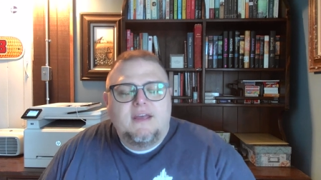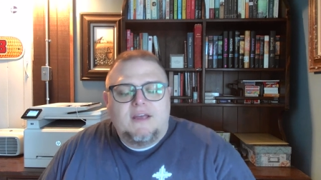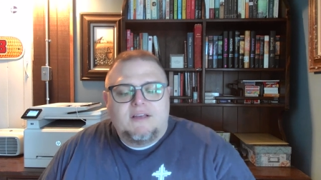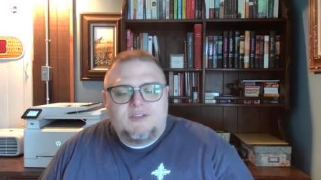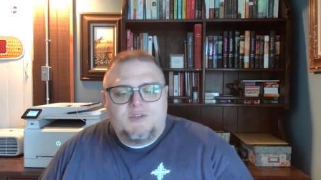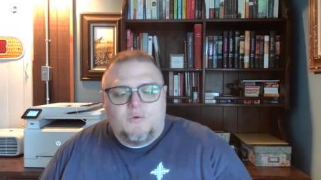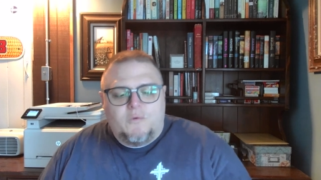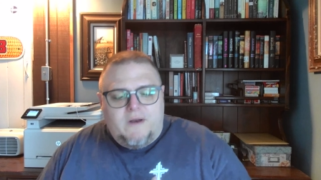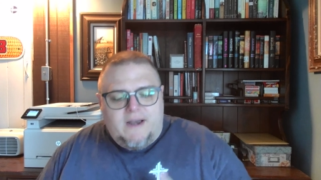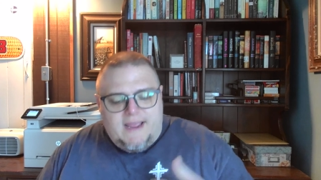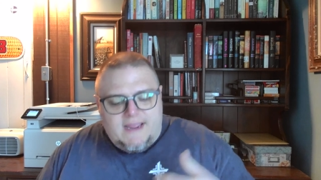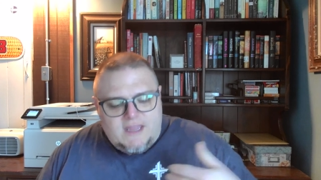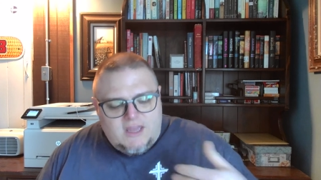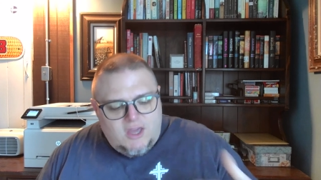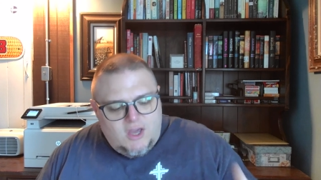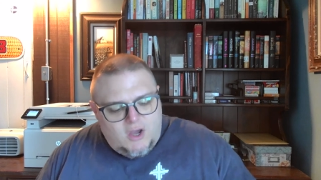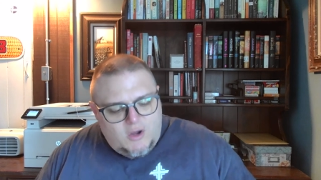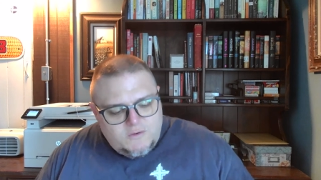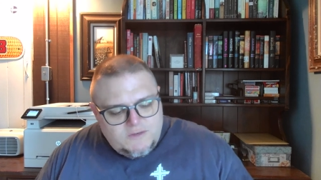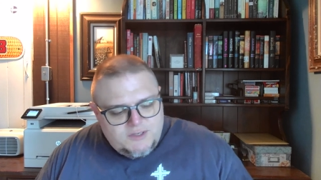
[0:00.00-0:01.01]
So when I
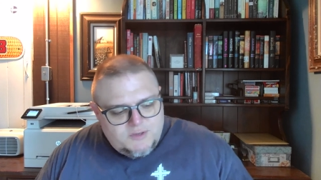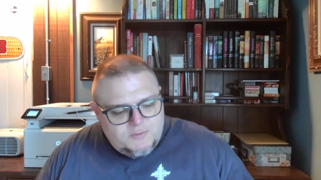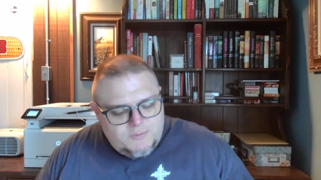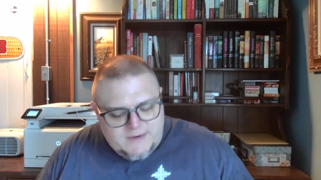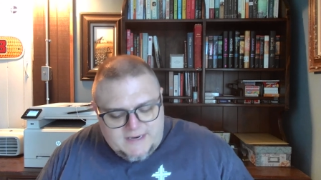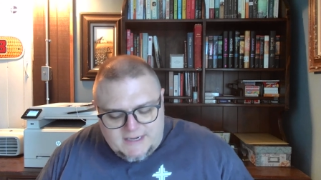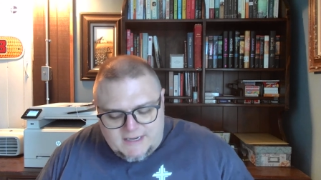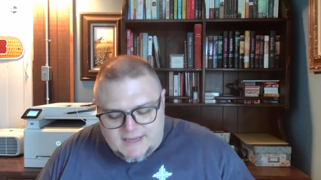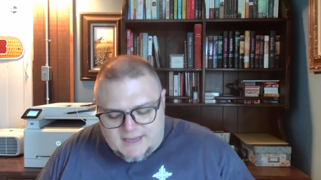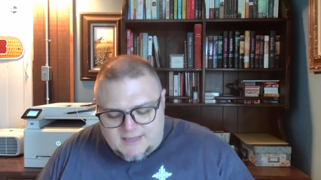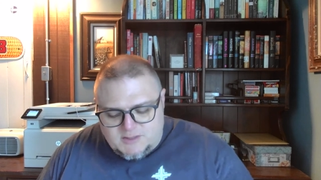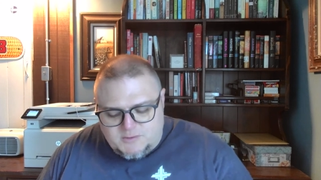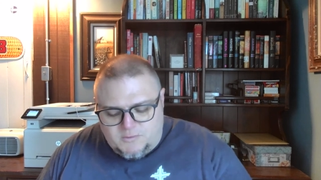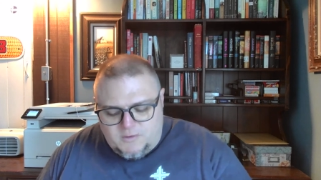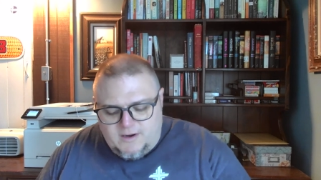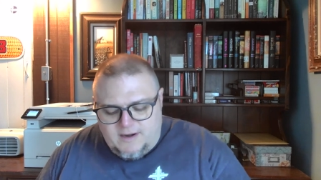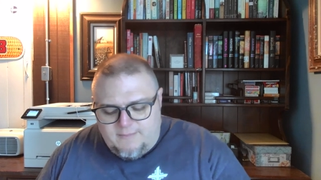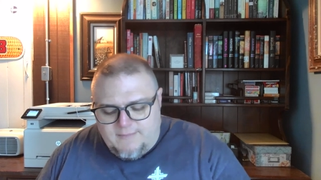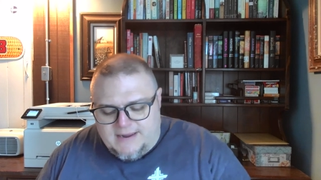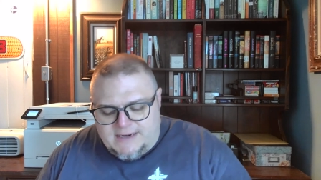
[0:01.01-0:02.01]
go to read God's
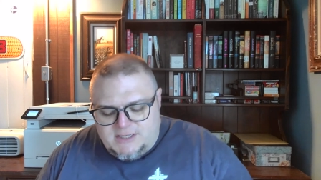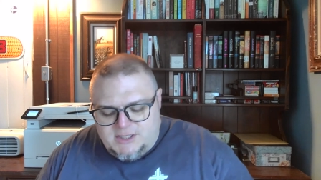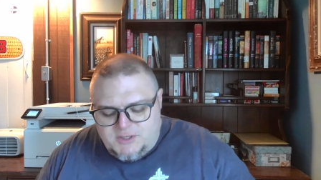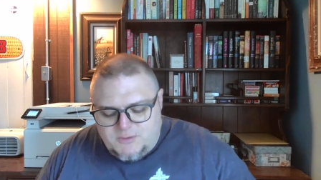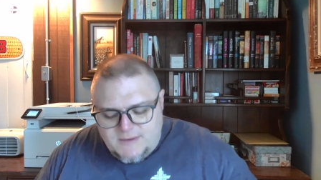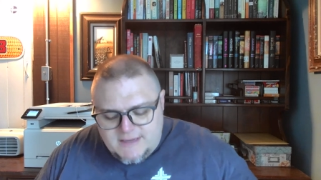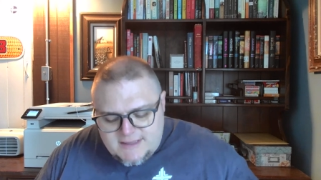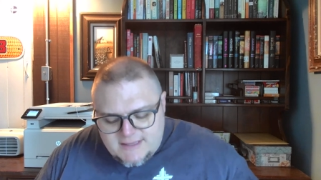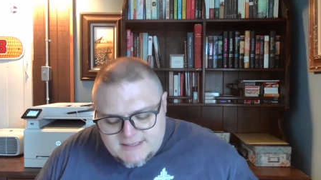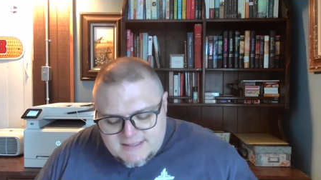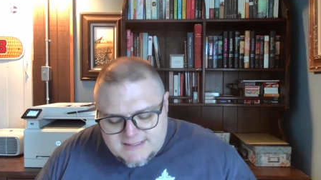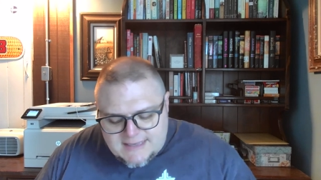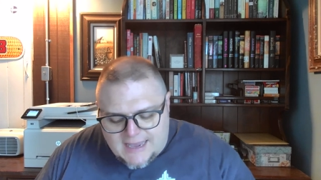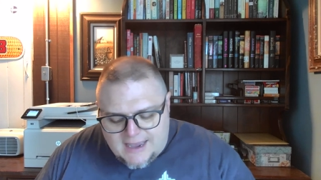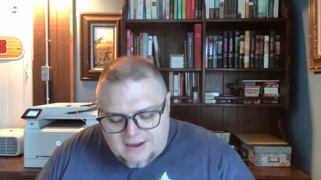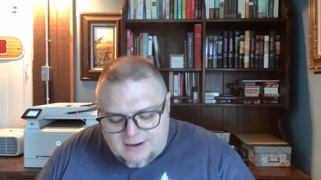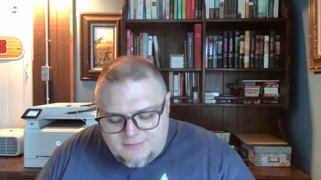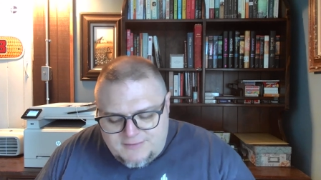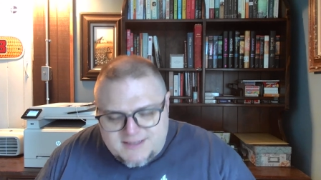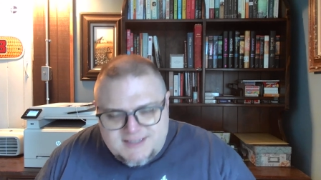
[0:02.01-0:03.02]
word, am I doing this
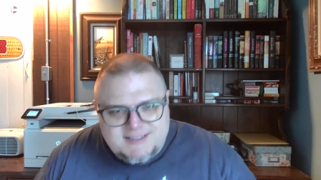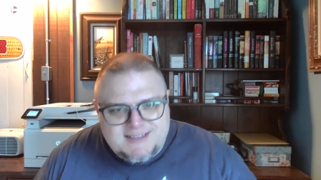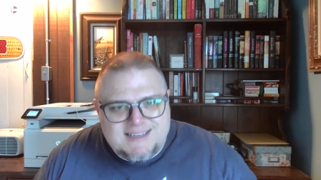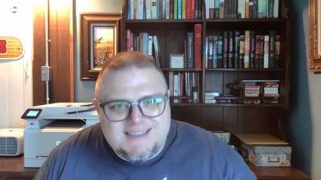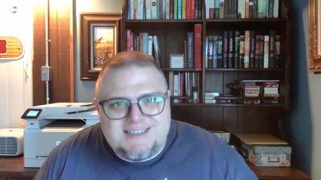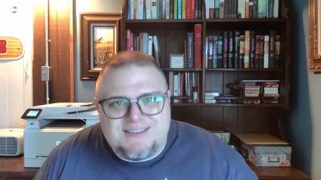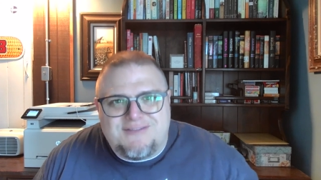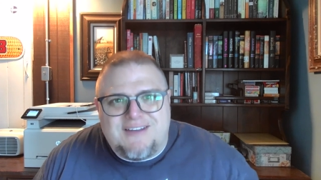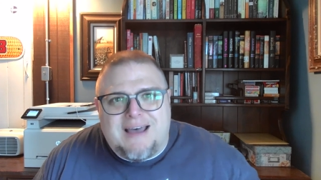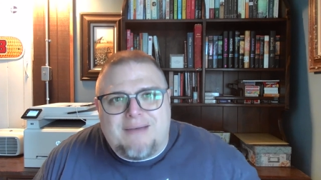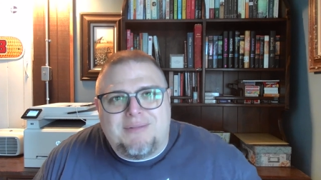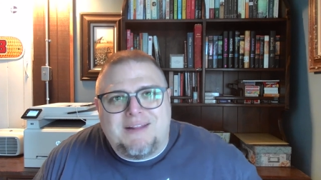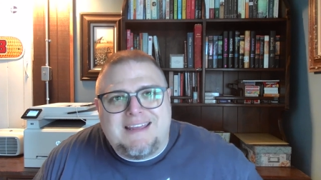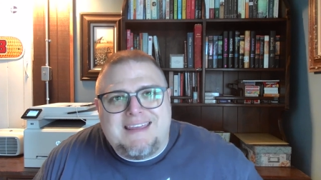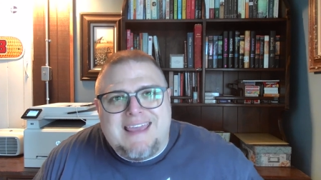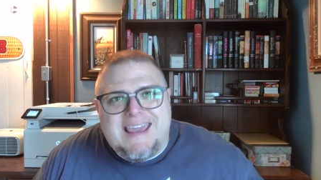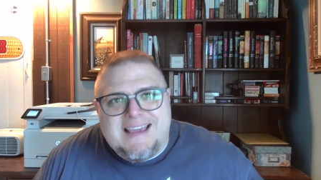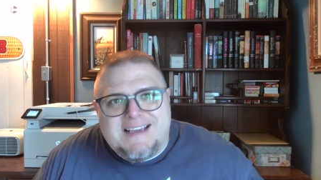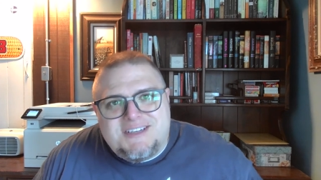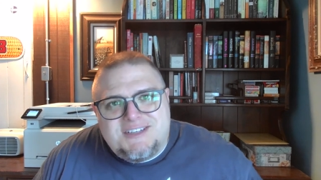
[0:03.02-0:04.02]
out of a sense of
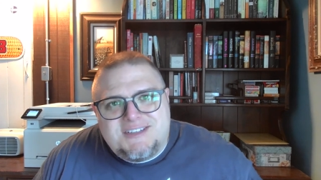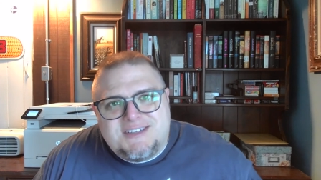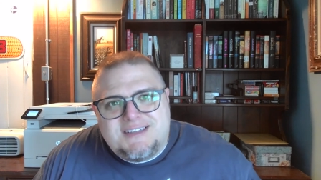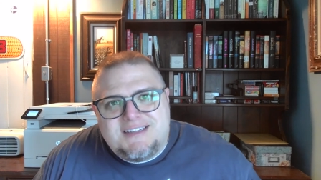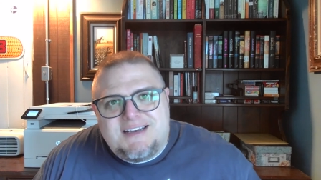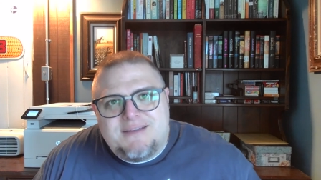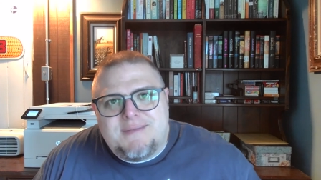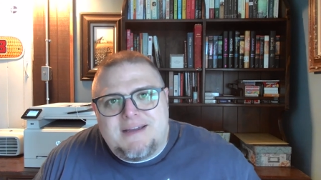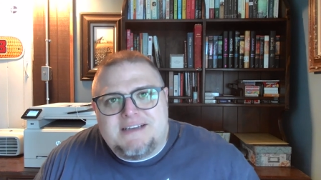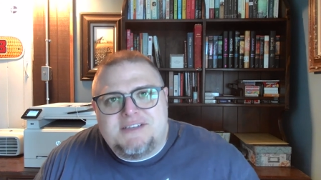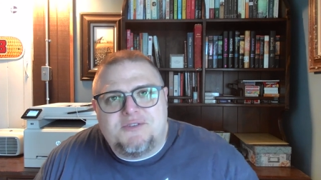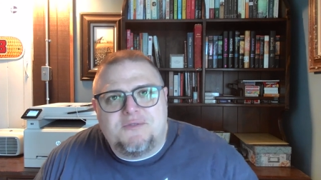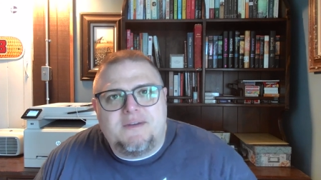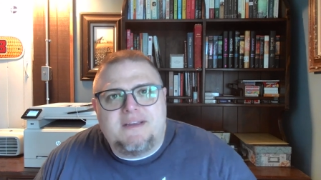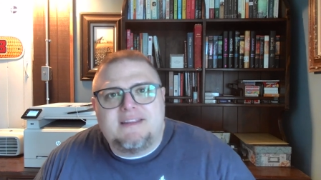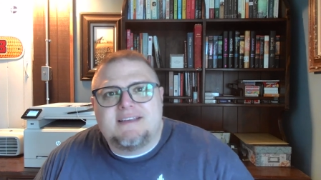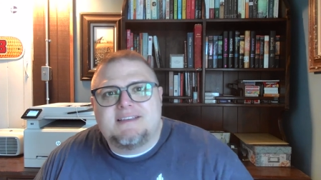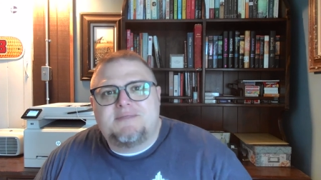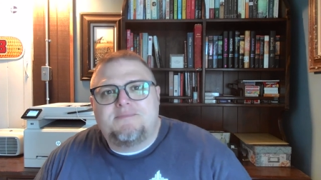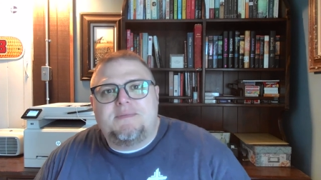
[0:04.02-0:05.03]
obligation? Am I doing
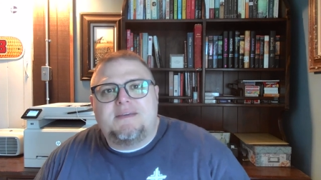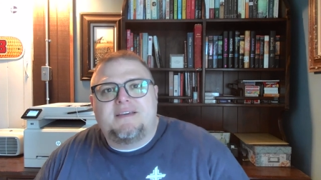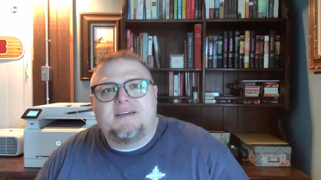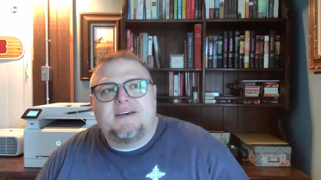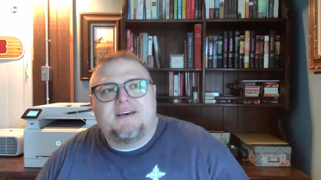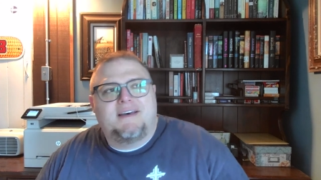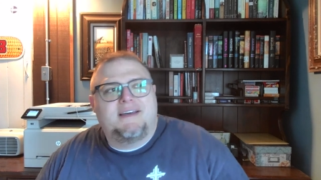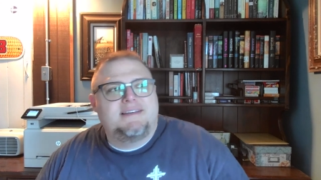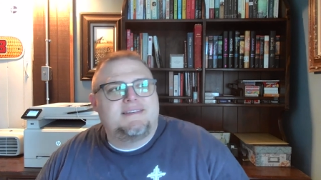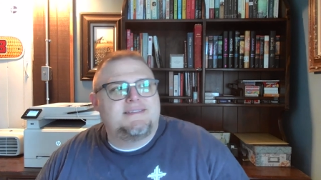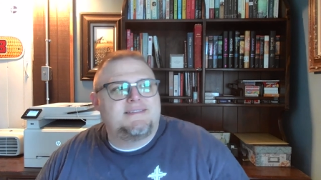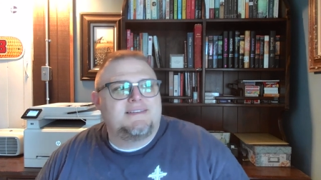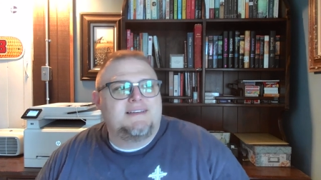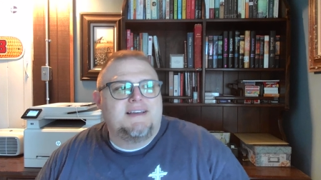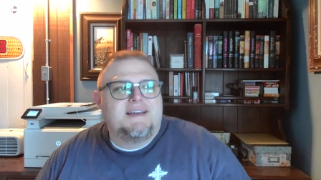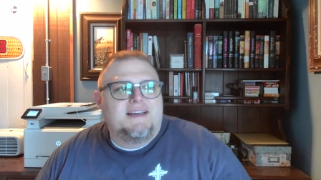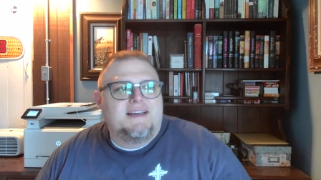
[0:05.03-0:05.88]
this because,